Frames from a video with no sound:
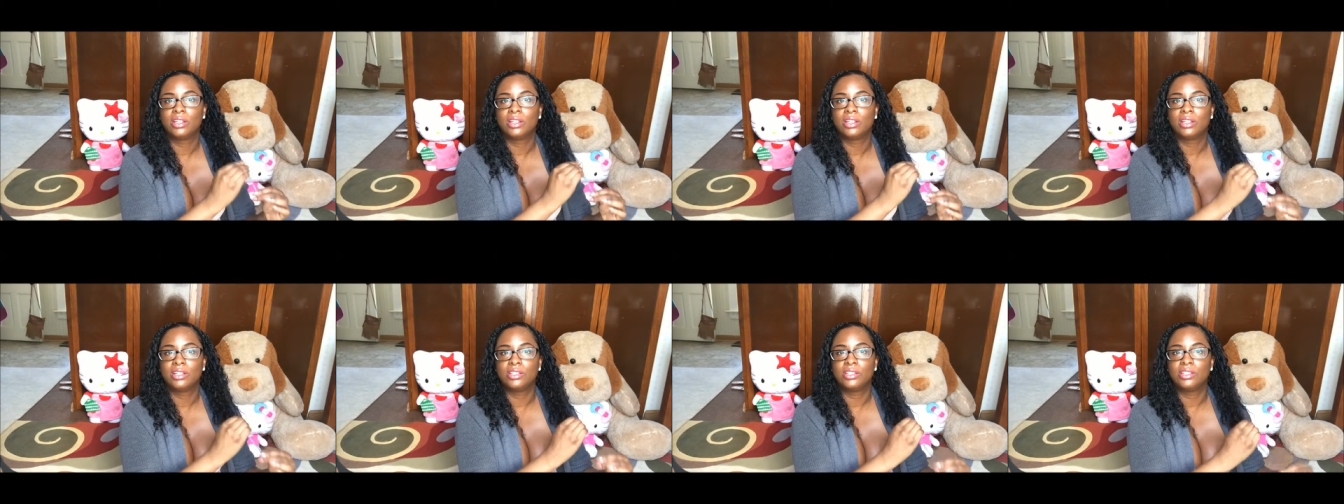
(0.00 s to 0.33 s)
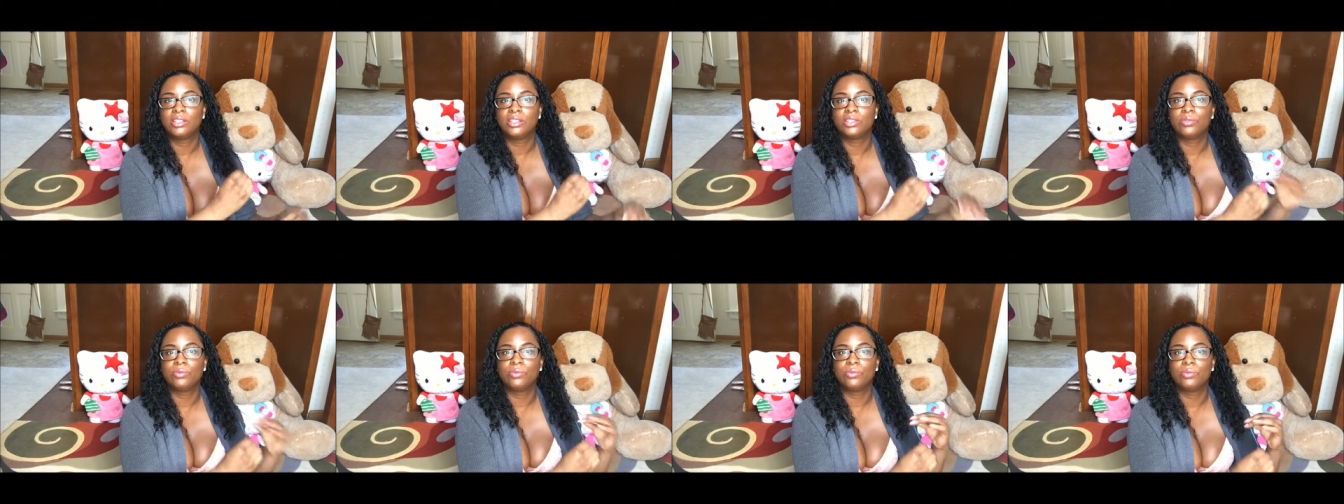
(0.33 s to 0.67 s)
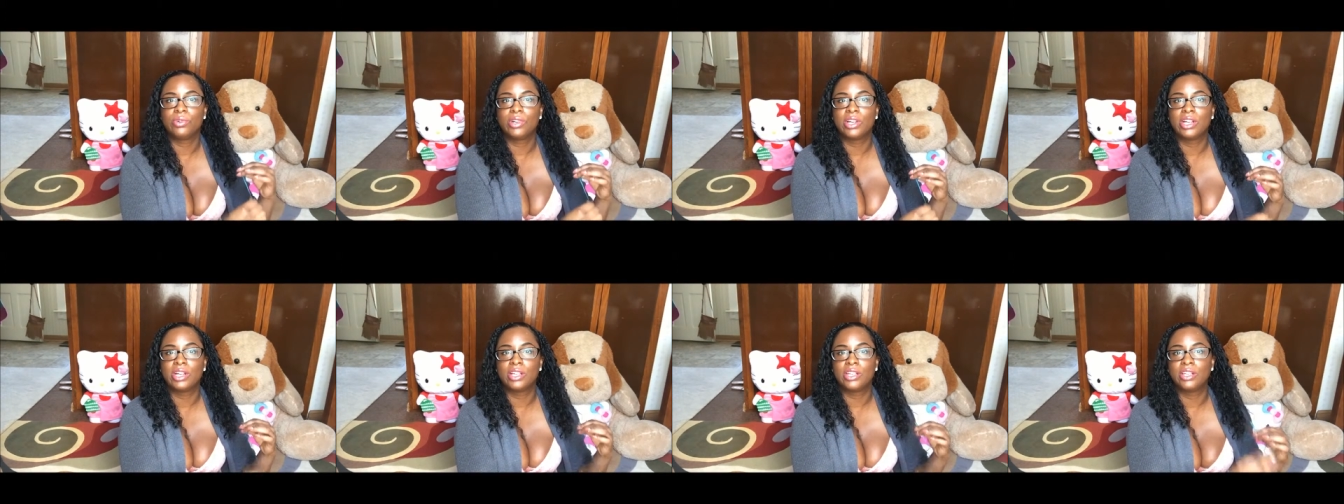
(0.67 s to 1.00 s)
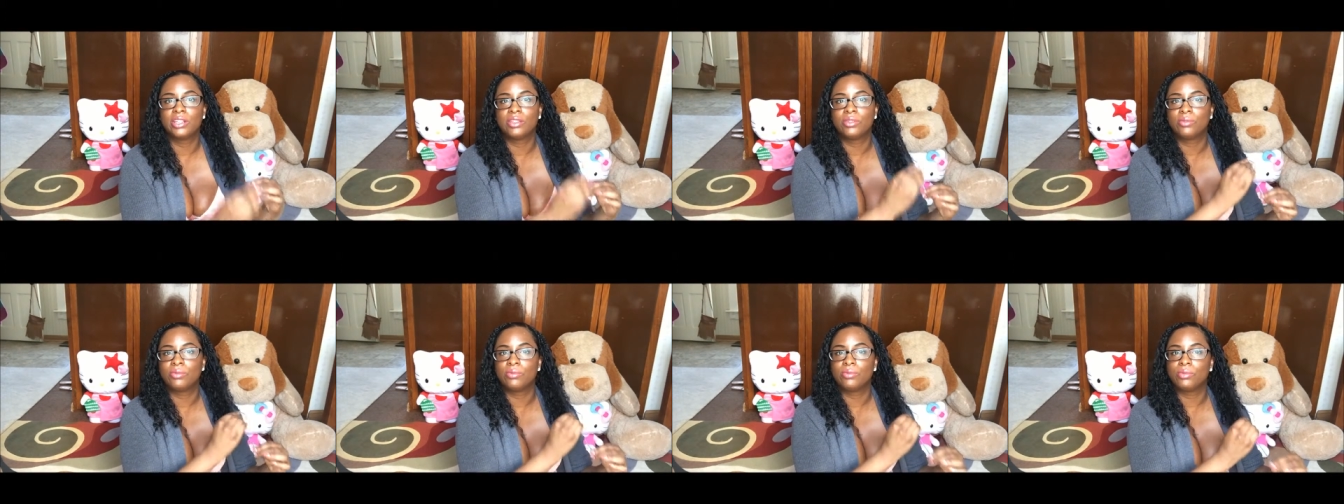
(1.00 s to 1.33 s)
and just run
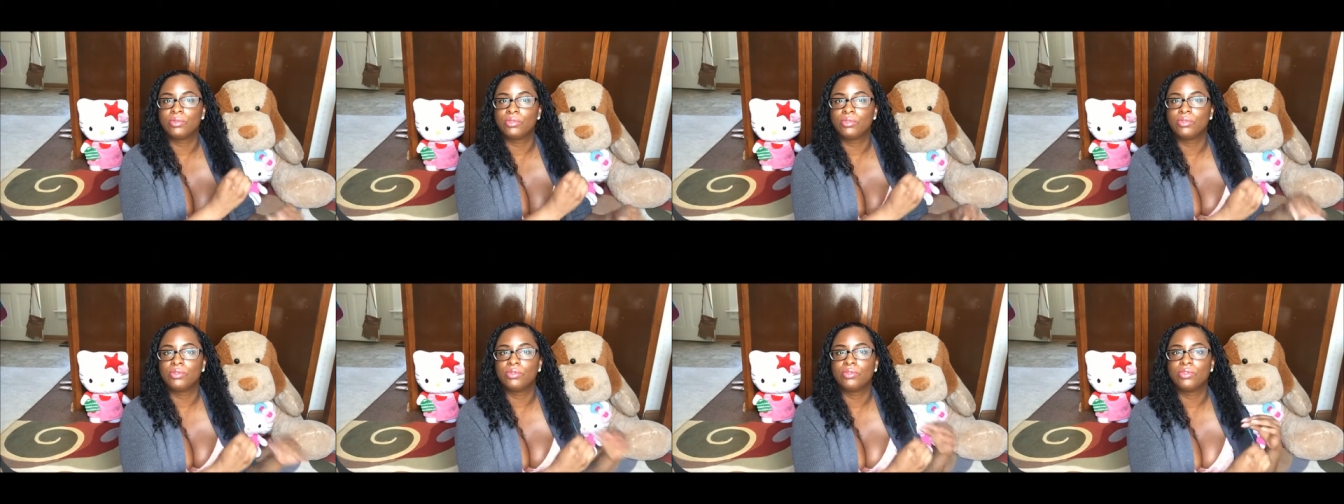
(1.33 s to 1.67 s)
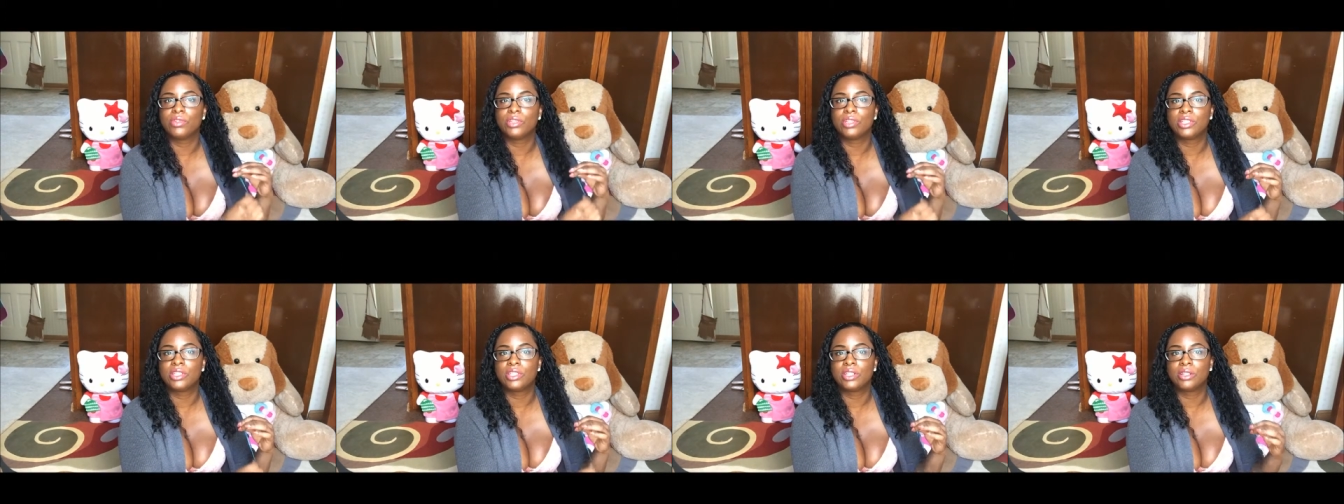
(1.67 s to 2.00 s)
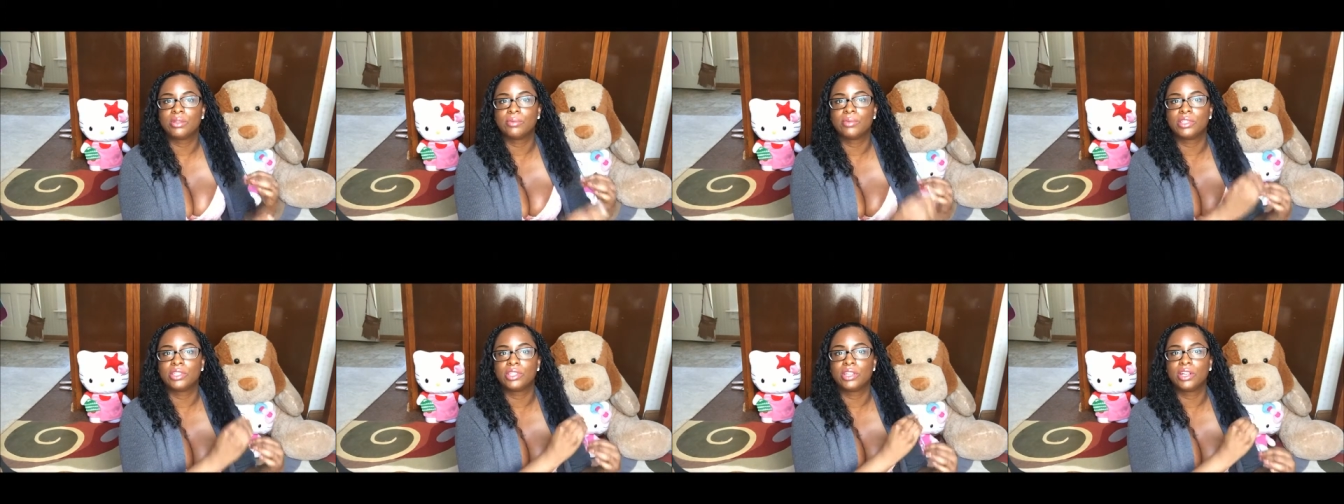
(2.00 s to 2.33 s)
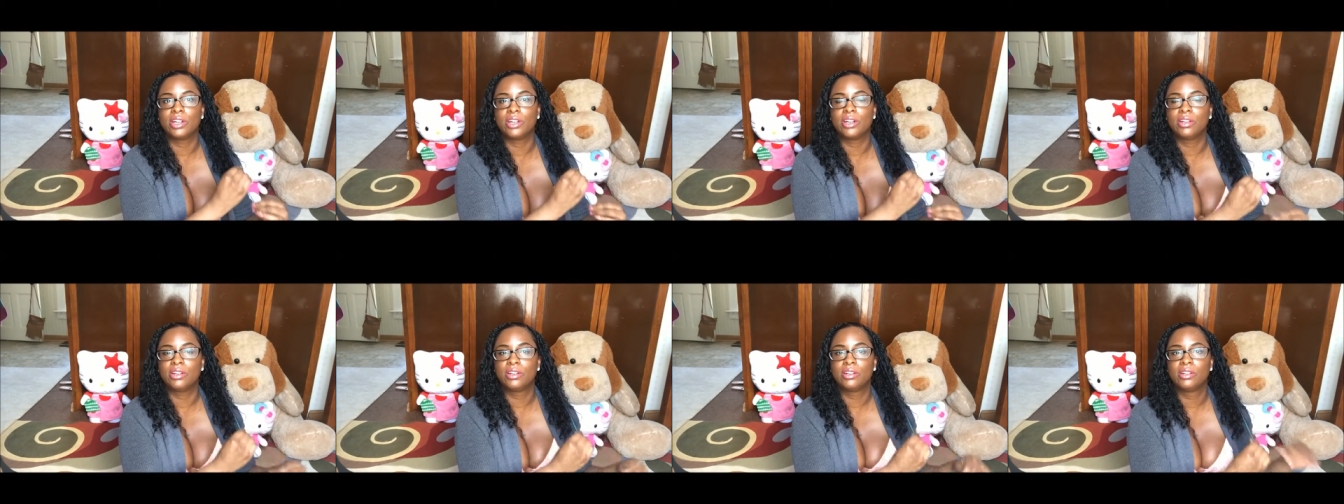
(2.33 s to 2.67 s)
it through the tips
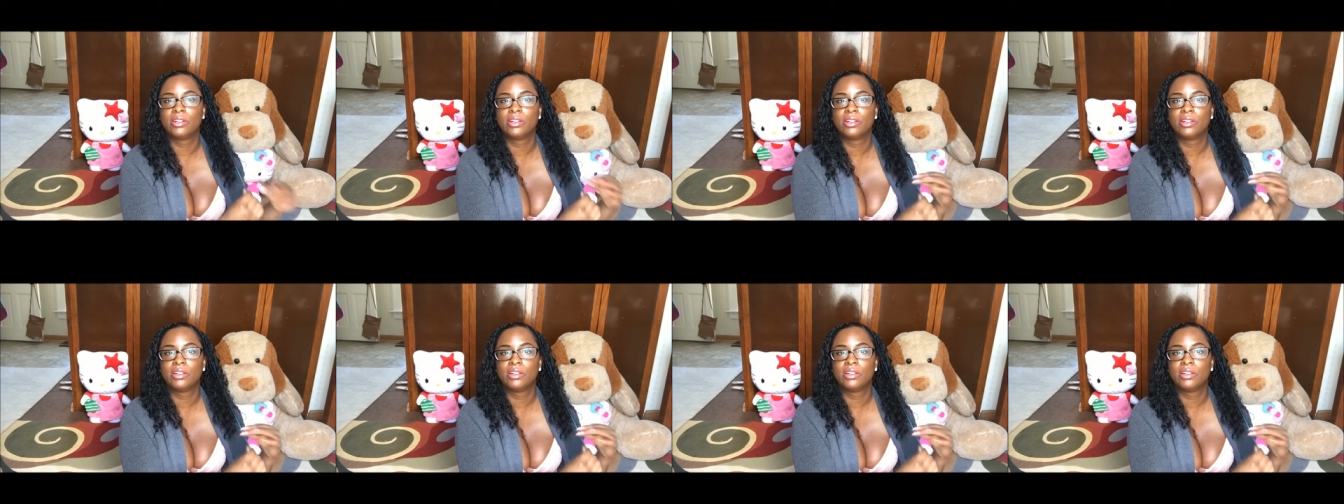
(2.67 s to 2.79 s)
there.